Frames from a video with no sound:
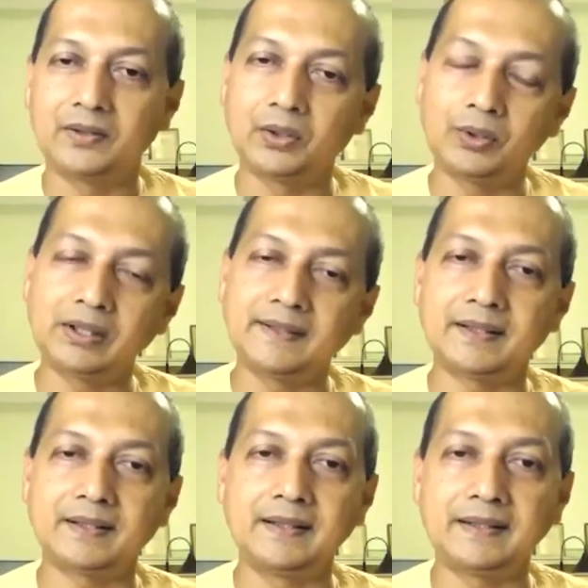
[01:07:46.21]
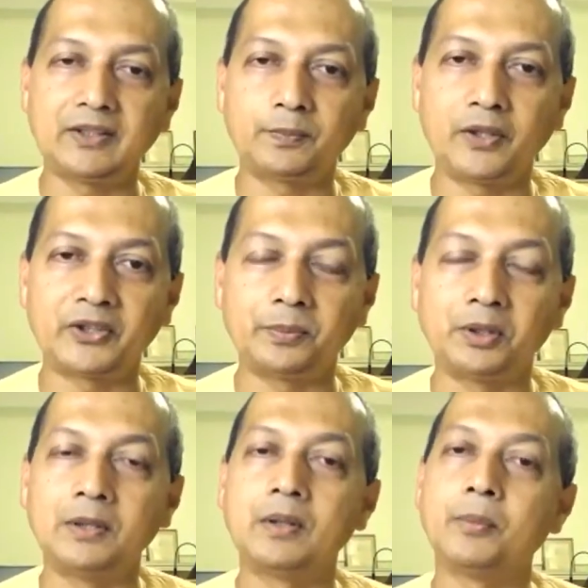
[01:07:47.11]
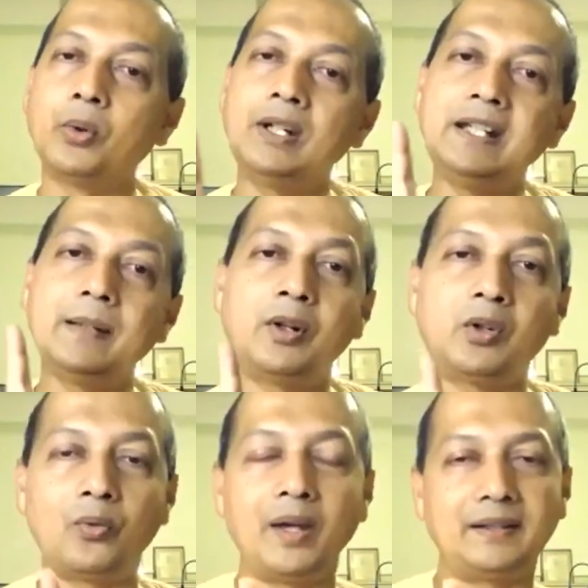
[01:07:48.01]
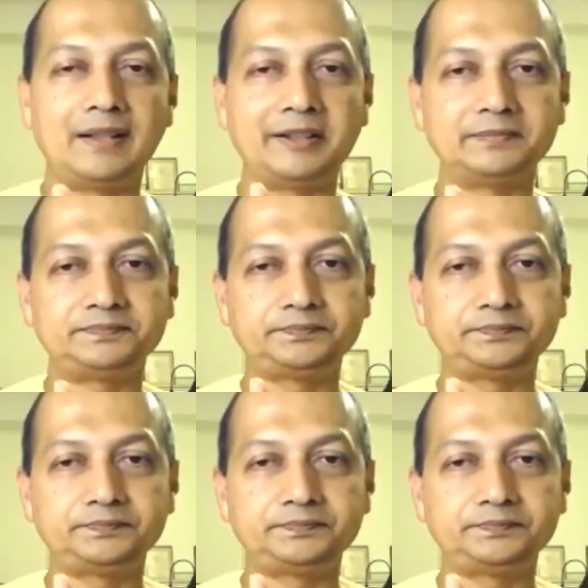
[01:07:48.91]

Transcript: Total certainty is possible only about one thing,